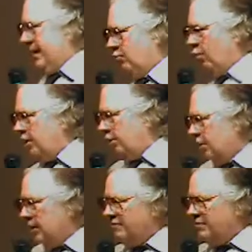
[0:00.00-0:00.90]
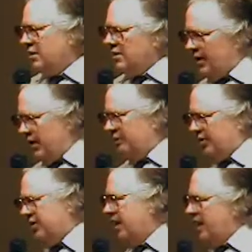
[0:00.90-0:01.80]
And we are living
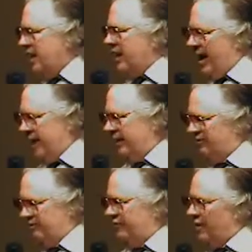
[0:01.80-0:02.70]
in the day and in the